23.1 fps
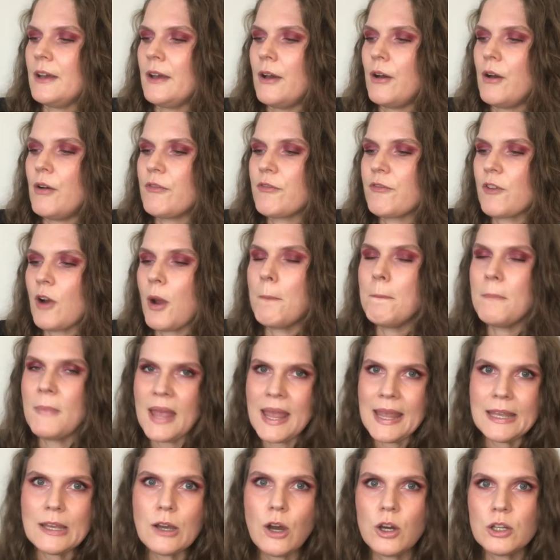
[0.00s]
from
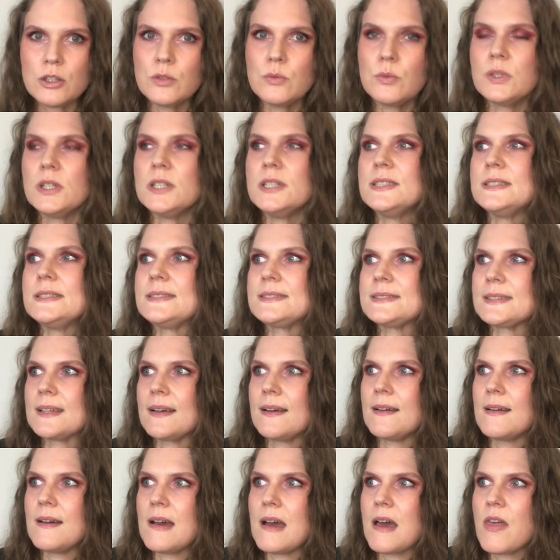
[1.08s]
May onwards,
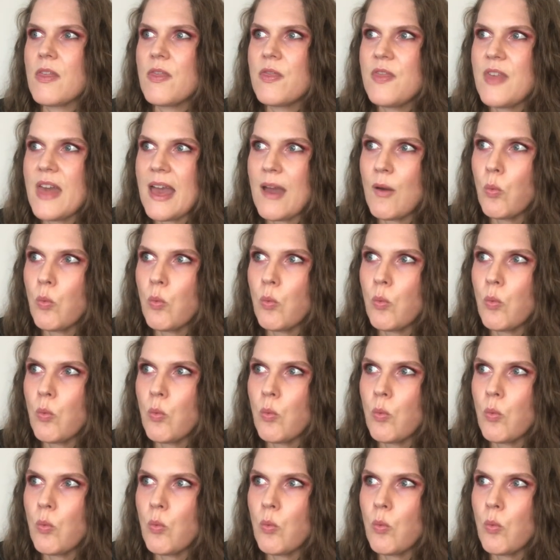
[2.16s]
there